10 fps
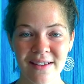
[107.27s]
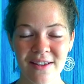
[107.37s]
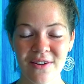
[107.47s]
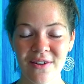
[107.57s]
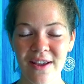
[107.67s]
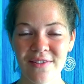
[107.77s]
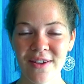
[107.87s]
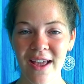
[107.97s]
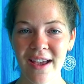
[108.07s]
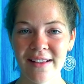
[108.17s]
You don't have
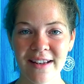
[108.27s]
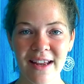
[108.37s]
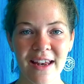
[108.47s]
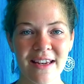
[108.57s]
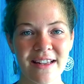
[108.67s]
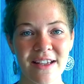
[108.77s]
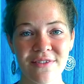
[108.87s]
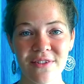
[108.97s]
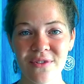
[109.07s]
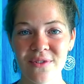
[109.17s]
to act in any
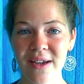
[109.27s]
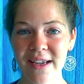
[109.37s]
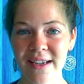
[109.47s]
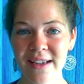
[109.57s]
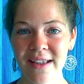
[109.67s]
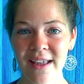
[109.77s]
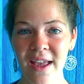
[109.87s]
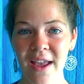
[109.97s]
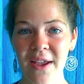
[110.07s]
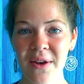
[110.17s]
different way
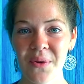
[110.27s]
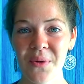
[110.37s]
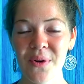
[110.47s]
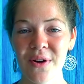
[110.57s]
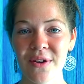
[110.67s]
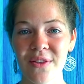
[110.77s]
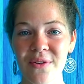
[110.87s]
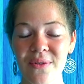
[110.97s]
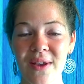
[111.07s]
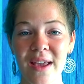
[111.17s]
in order
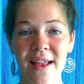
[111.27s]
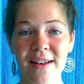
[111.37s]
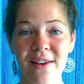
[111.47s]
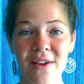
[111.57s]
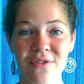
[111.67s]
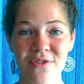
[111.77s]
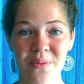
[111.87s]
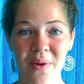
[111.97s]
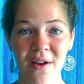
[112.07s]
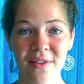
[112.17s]
to get love
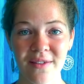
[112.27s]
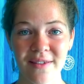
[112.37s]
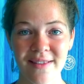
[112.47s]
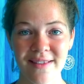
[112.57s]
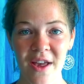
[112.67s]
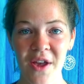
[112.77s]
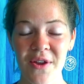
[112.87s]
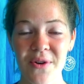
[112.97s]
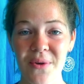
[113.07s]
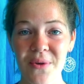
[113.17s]
from others.
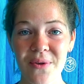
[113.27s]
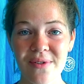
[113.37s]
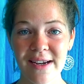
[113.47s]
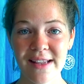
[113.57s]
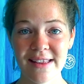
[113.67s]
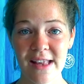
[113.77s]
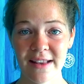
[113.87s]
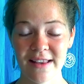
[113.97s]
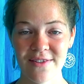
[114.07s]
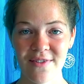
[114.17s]
You're already
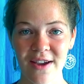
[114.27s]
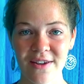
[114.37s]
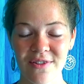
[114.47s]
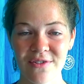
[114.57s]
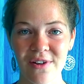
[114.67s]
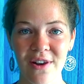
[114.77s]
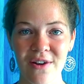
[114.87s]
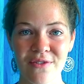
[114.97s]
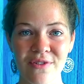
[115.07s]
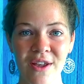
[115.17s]
satisfied with
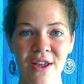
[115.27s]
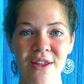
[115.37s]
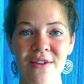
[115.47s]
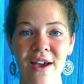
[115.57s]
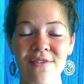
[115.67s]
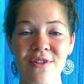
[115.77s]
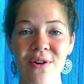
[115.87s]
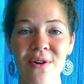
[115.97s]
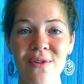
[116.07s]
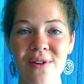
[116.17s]
love. You have
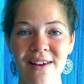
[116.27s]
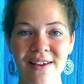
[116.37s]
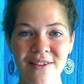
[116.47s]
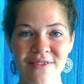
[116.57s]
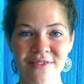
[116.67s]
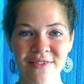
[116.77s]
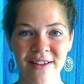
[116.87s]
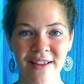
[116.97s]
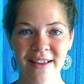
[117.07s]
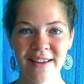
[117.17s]
your own love.
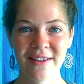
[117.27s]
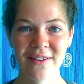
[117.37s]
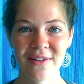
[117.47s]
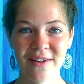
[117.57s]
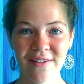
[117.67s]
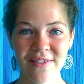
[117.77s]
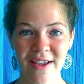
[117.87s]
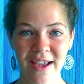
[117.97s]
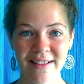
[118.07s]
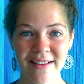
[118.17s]
You don't have
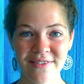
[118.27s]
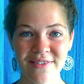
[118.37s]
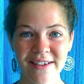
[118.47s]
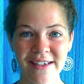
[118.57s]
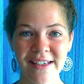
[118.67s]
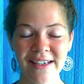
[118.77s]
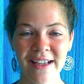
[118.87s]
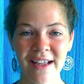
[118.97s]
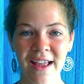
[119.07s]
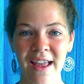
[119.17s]
to act differently,
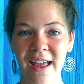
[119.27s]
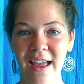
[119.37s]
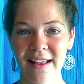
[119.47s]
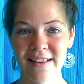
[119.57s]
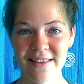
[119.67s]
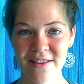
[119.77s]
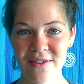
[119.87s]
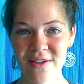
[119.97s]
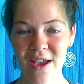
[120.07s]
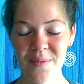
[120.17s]
and so
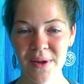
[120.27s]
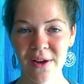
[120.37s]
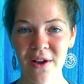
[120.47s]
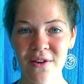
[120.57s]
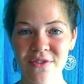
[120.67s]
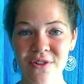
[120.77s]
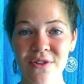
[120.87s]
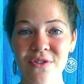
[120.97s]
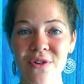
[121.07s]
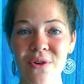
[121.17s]
you can be loved
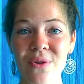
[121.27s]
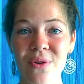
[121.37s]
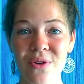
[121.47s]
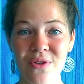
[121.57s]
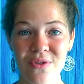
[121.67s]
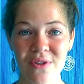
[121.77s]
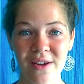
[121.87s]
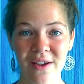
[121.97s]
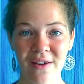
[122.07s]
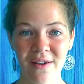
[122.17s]
for who you
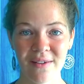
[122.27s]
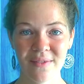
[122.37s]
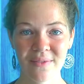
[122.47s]
truly are.